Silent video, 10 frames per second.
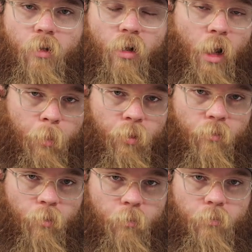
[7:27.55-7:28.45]
A couple
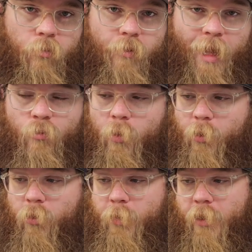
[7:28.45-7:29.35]
of them. That's what it
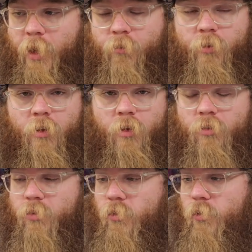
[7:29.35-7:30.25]
would be like for these.